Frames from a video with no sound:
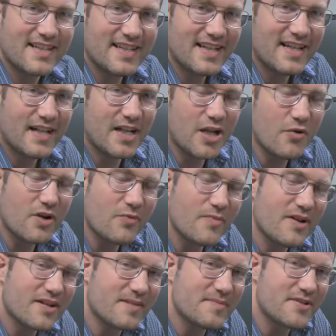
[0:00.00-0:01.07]
Hello and
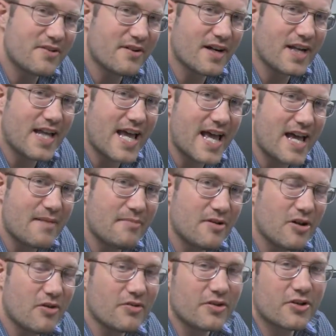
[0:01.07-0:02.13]
welcome to our lab
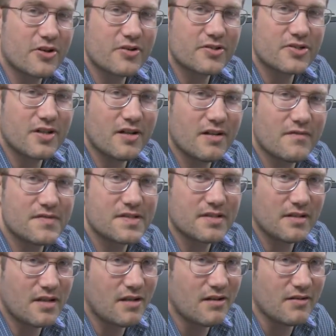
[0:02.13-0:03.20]
on Kirchoff's
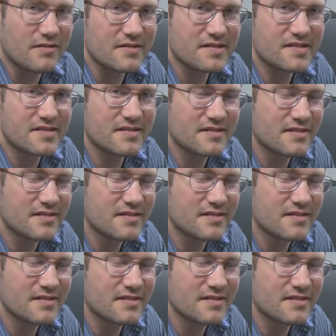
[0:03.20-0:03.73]
laws.